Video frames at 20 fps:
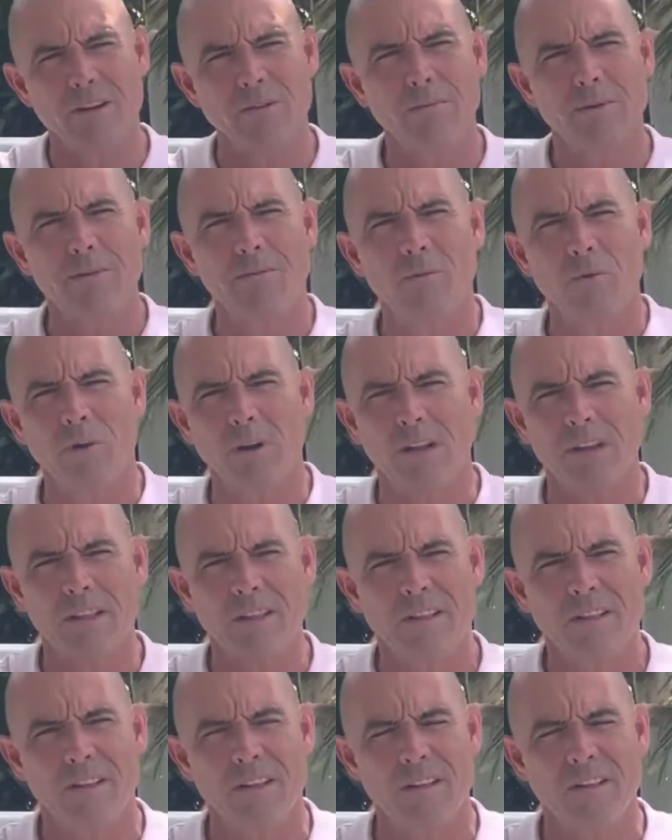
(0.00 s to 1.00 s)
bit more
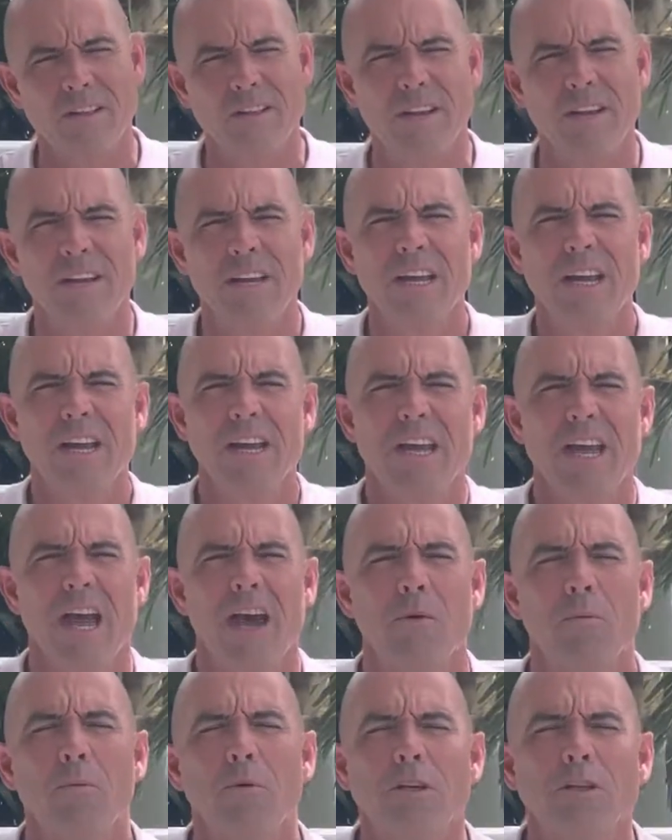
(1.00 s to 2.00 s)
consistent,
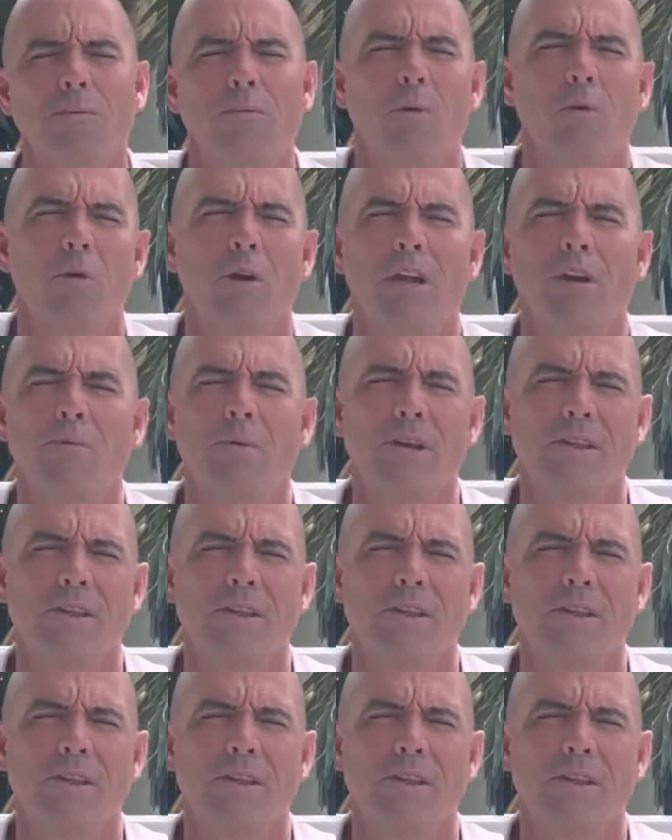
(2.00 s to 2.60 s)
at which point we